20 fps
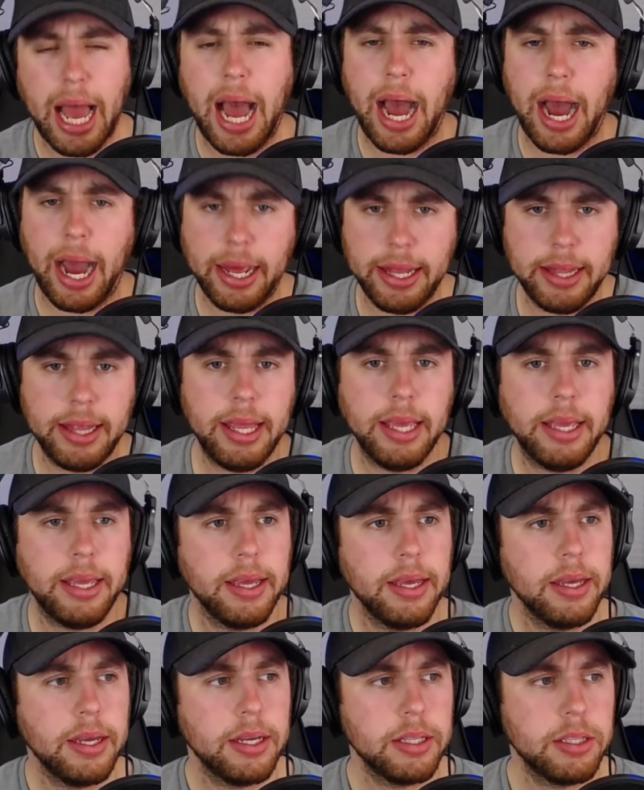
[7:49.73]
I think
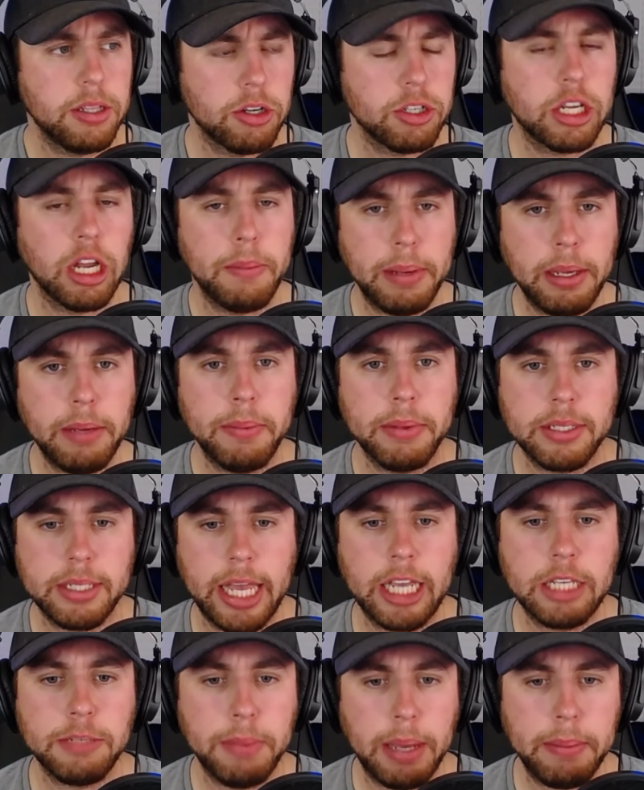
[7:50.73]
there's going to be
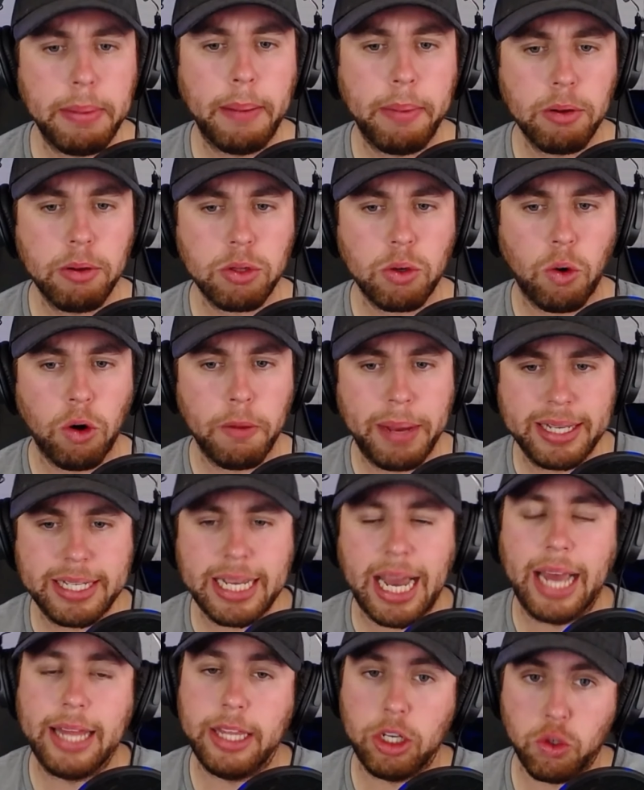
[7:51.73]
mistakes made by both quarterbacks.
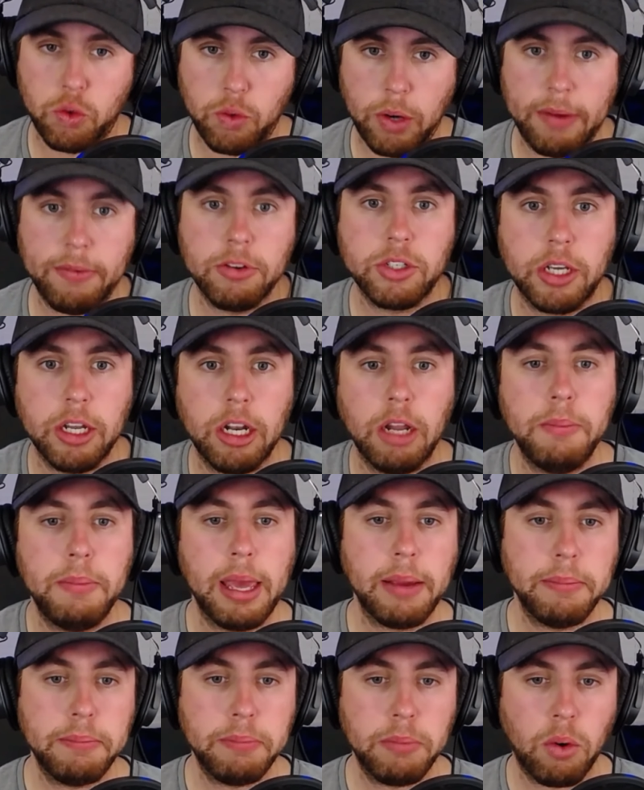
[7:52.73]
I think Trevor's going to
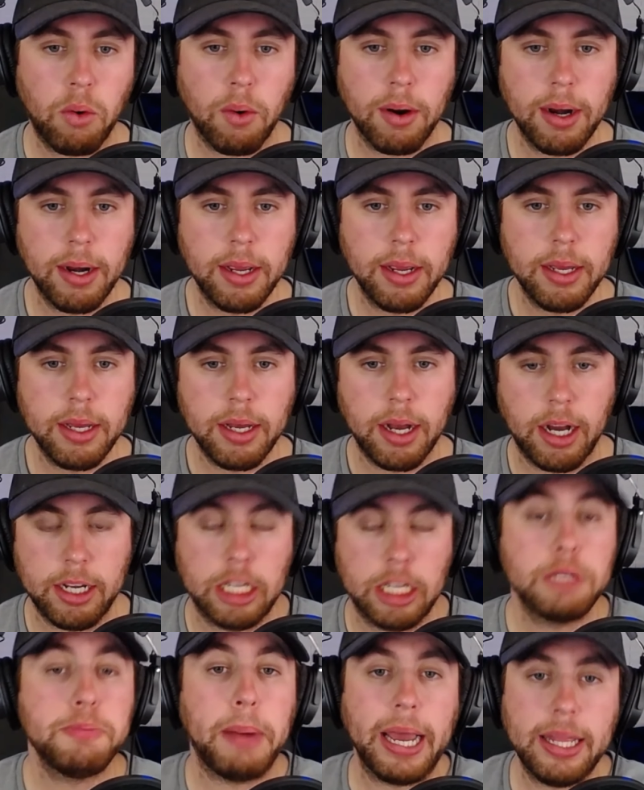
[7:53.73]
make more, uh,
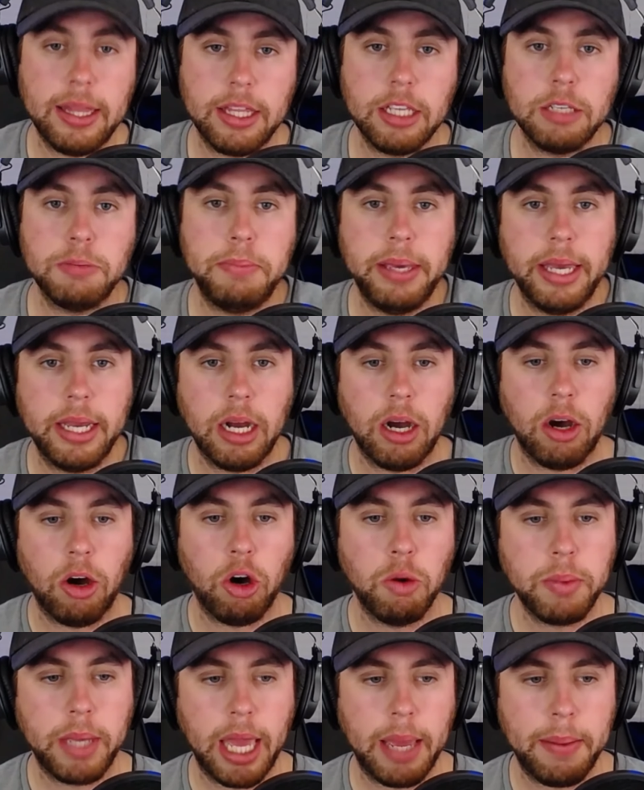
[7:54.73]
despite this being a
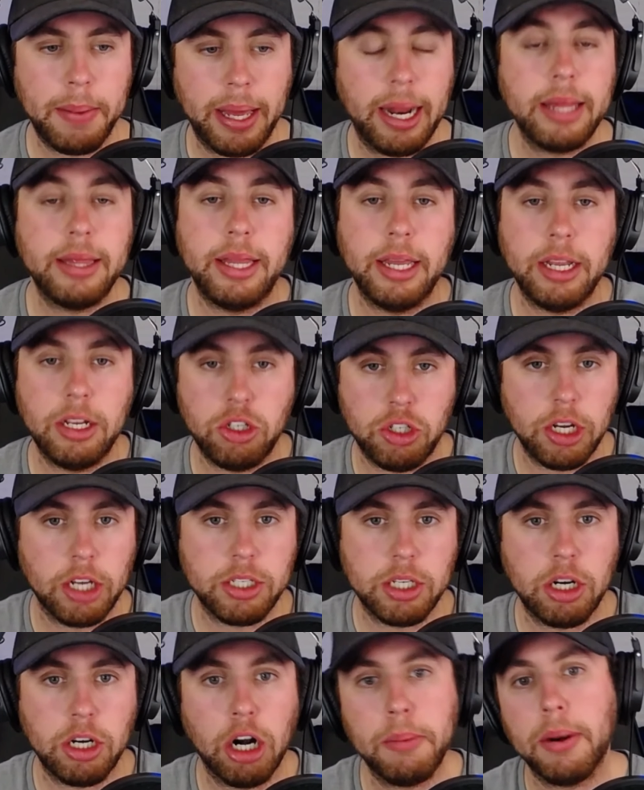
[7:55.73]
home game, and I think
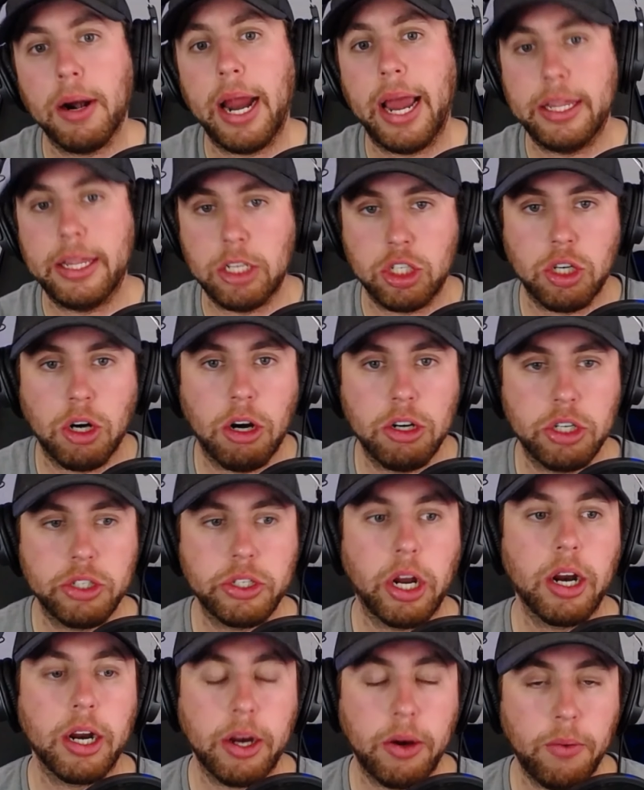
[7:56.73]
Justin Herbert and the Chargers
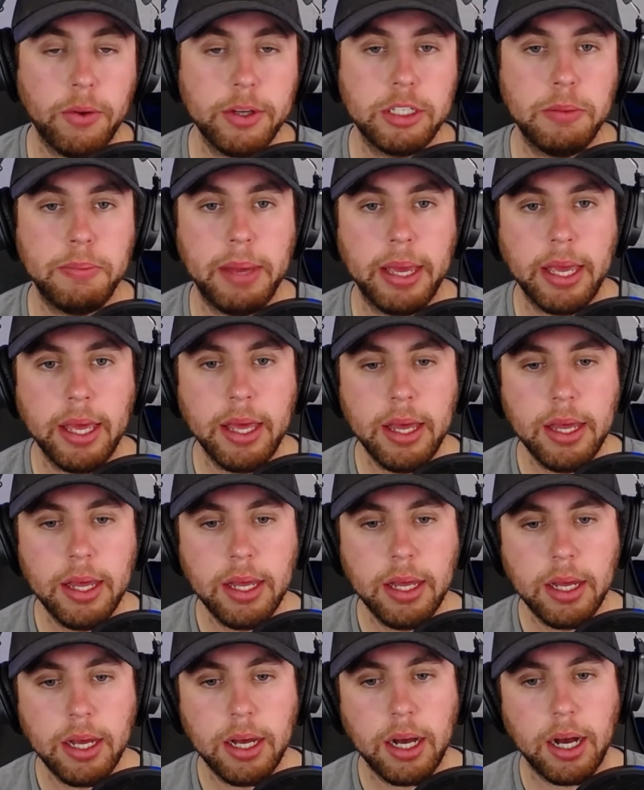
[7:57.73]
are going to make
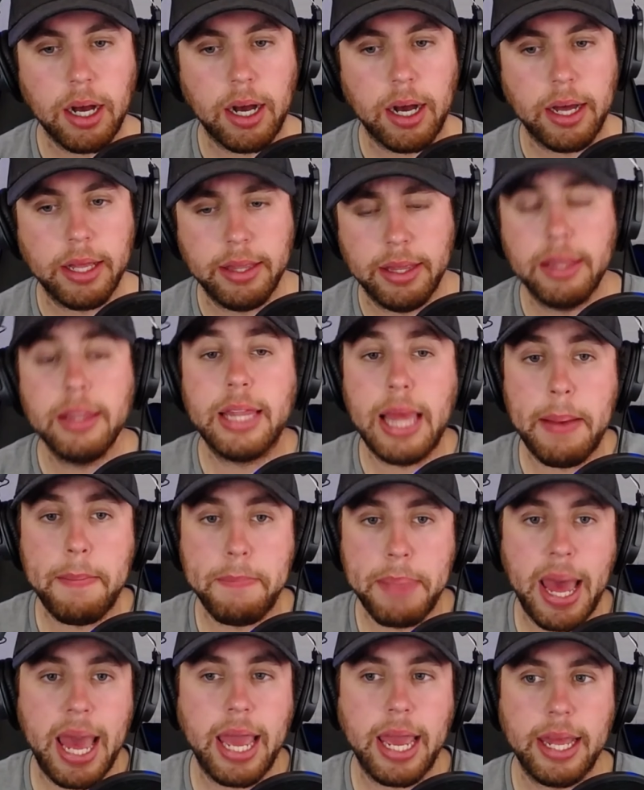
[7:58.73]
uh, them
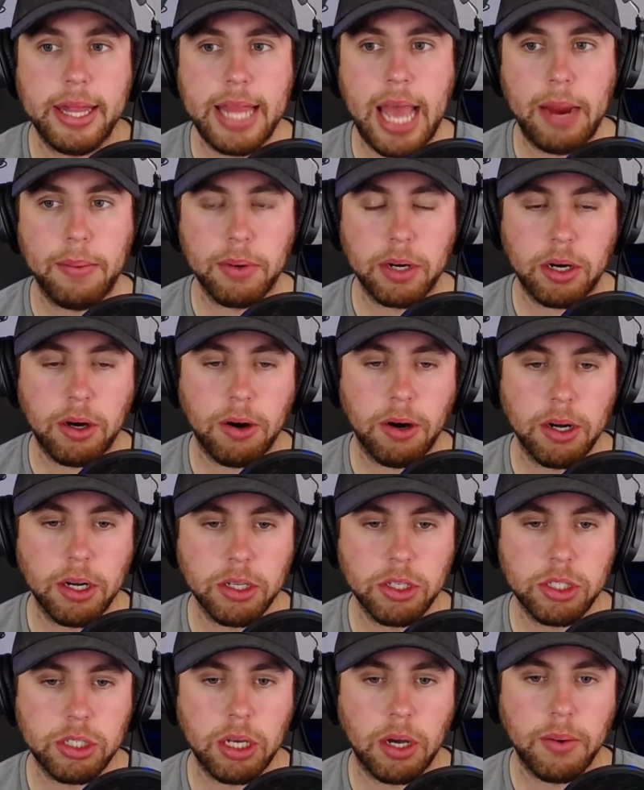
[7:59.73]
pay in that regard.
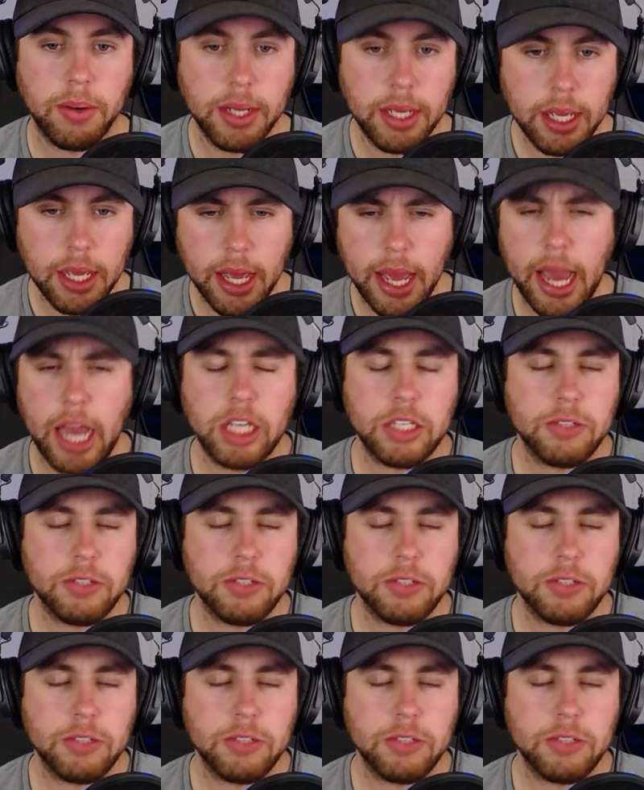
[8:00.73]
So, as